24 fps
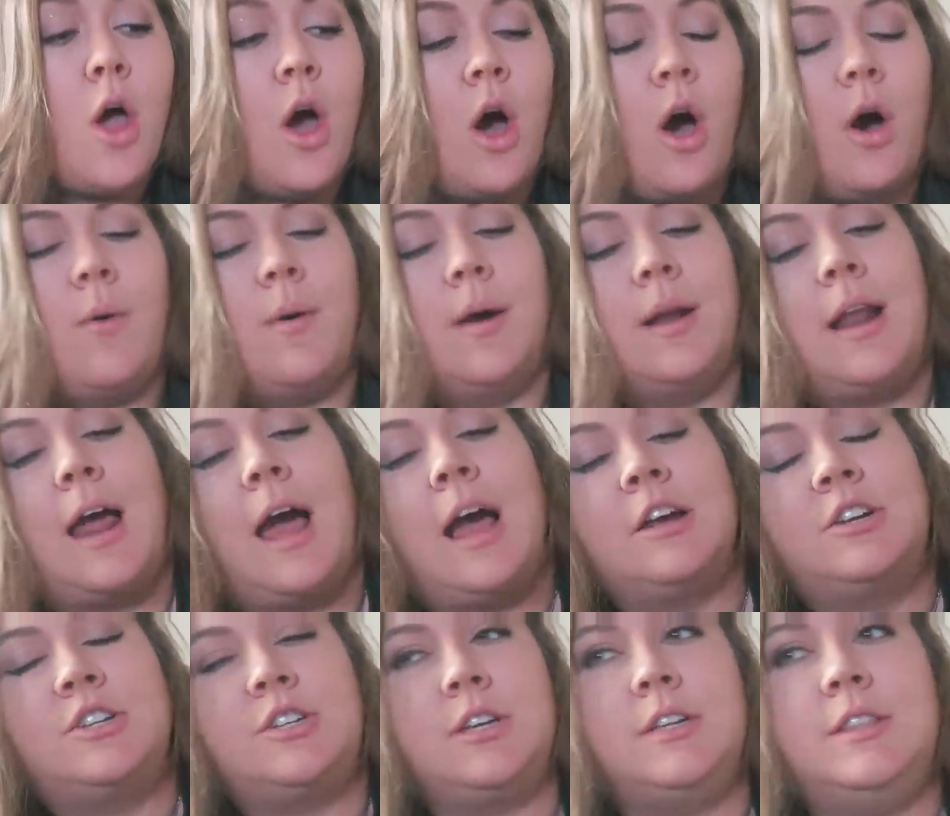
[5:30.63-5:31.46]
Oh, and
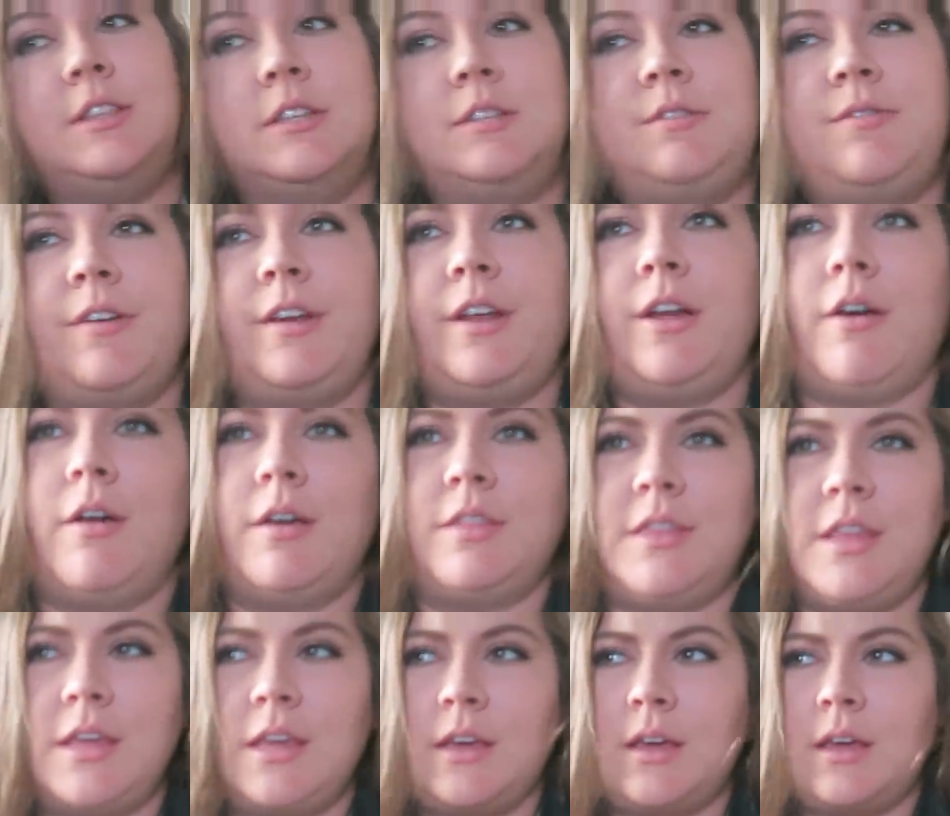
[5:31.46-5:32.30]
actually this video,
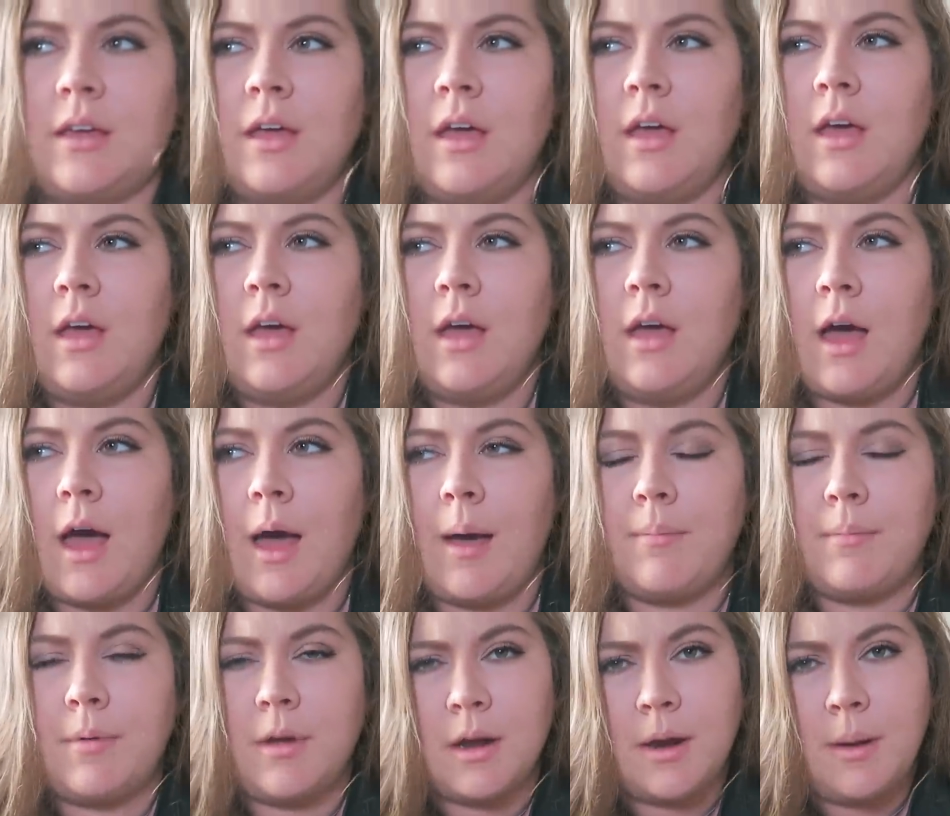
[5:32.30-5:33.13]
I think
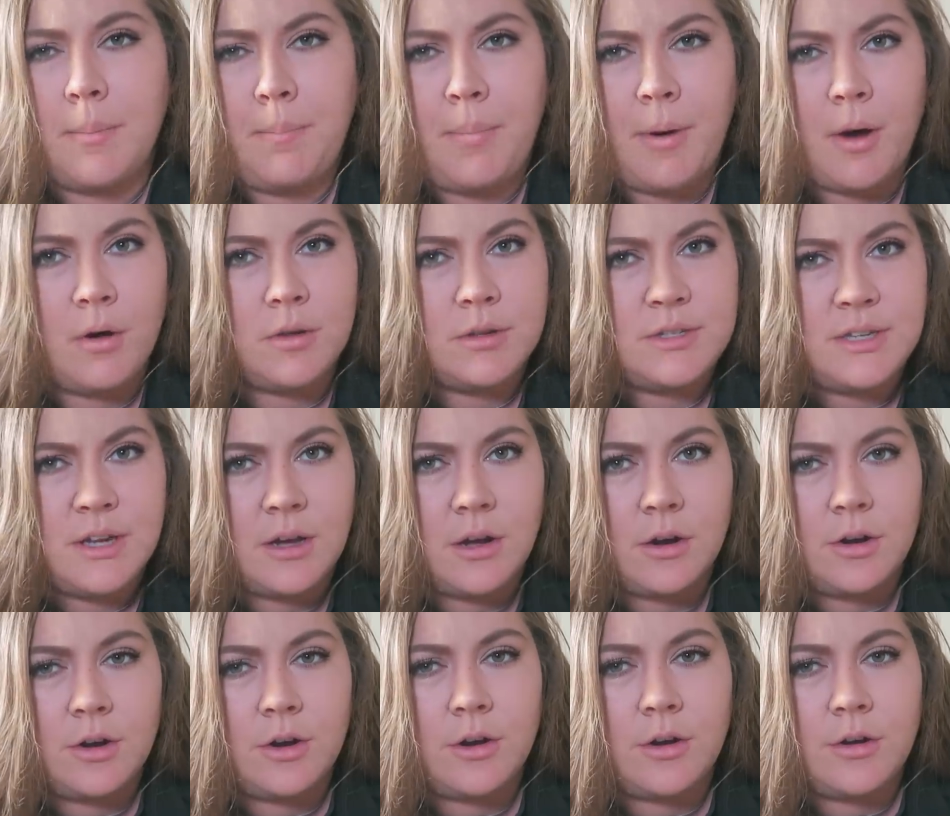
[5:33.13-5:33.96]
I'm gonna post it
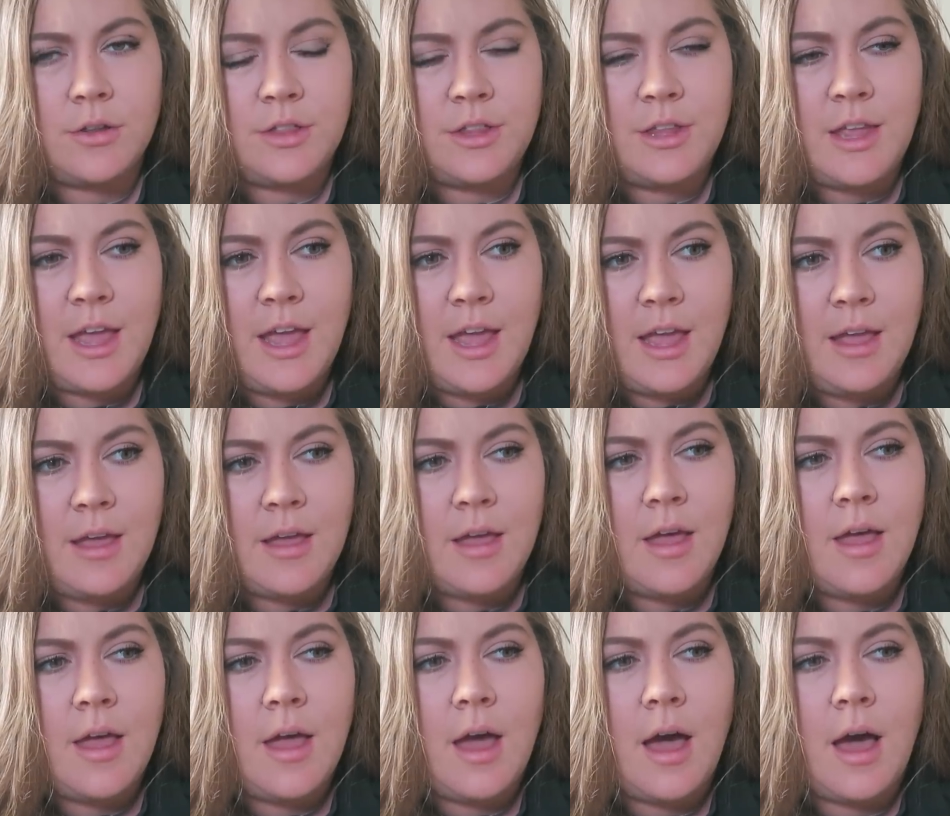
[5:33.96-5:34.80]
on Earth Day.